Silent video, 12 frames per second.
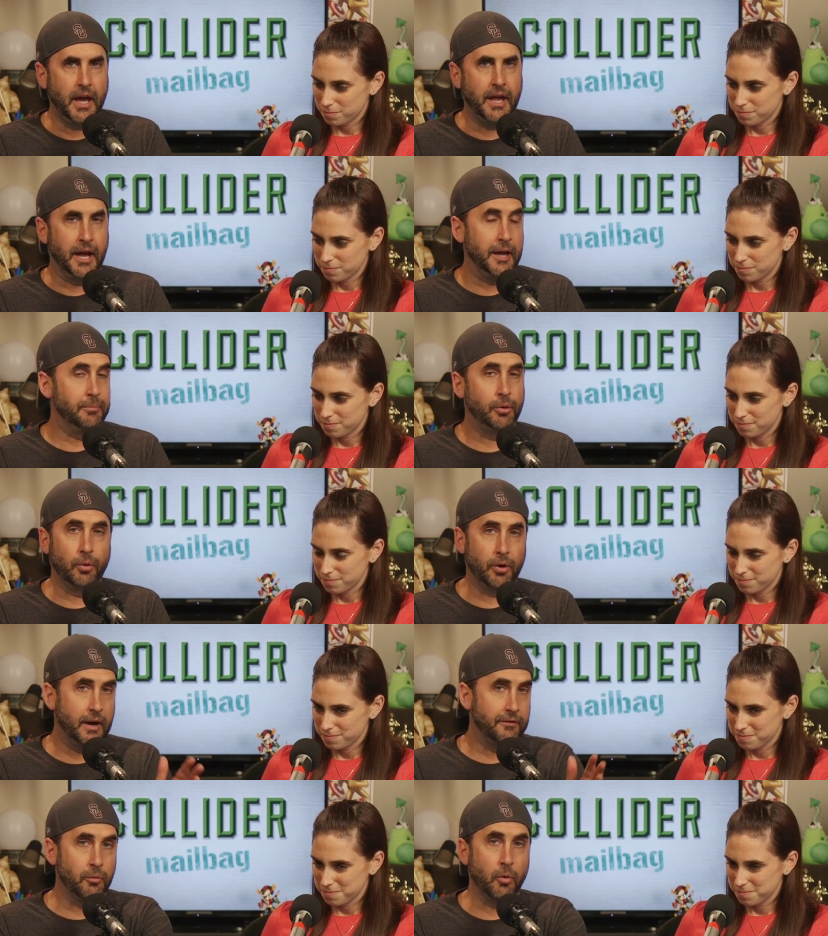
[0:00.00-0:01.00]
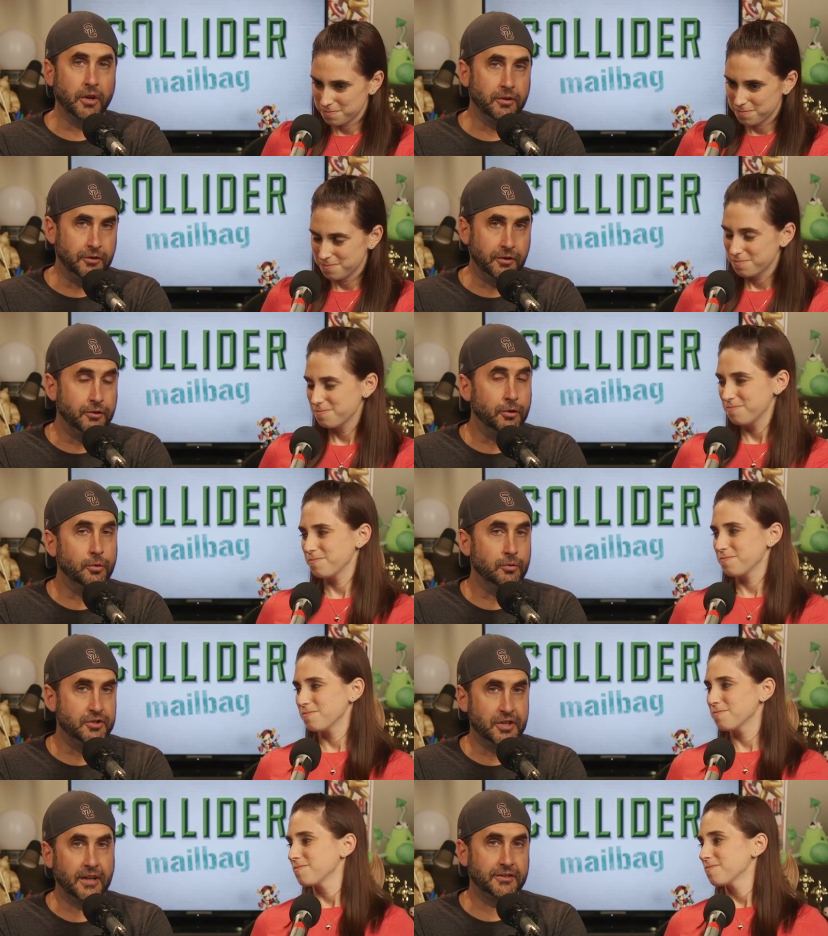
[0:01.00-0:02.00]
Speaker 1: And I implore everyone to do
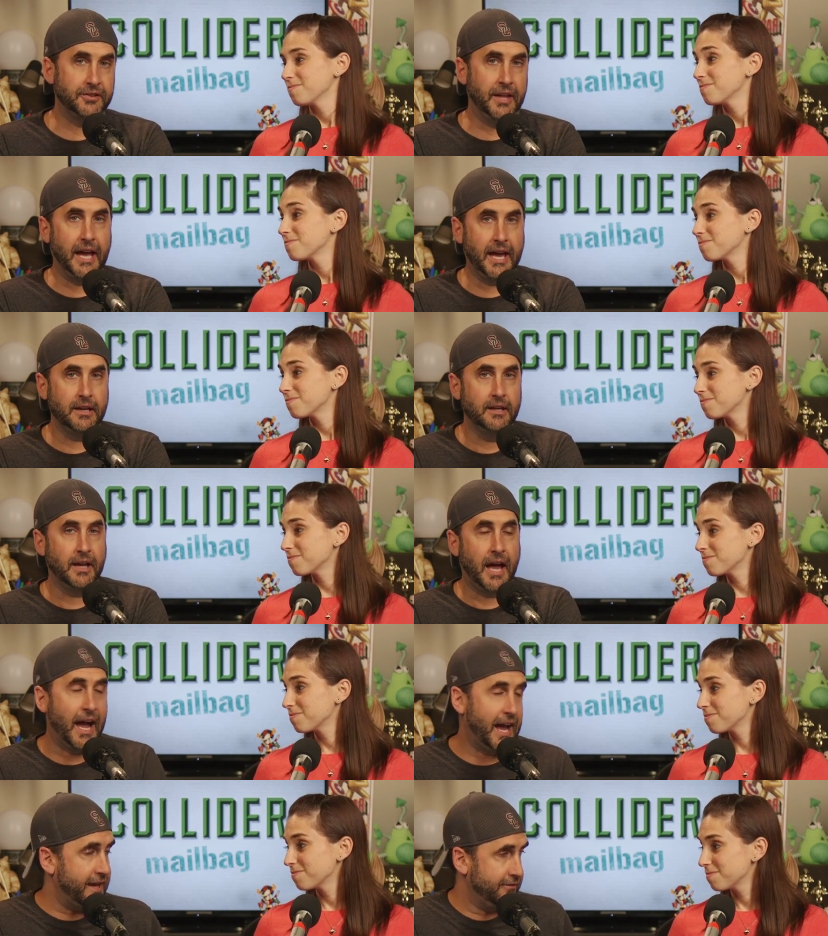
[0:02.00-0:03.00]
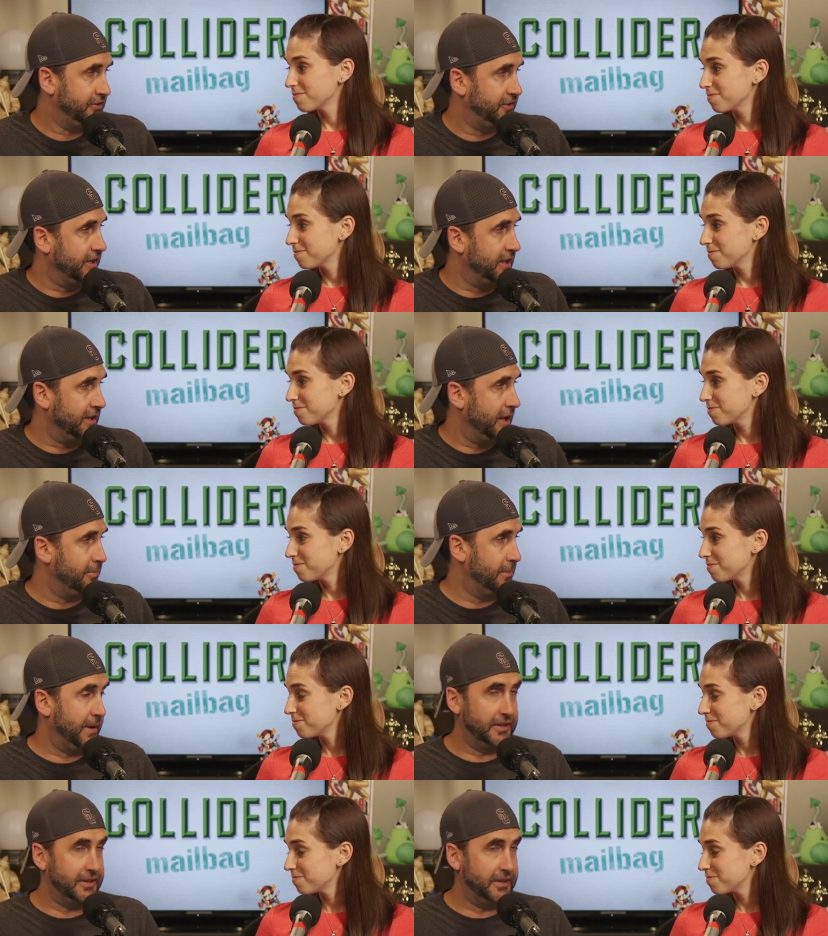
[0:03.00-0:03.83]
just that. I haven't seen it yet, but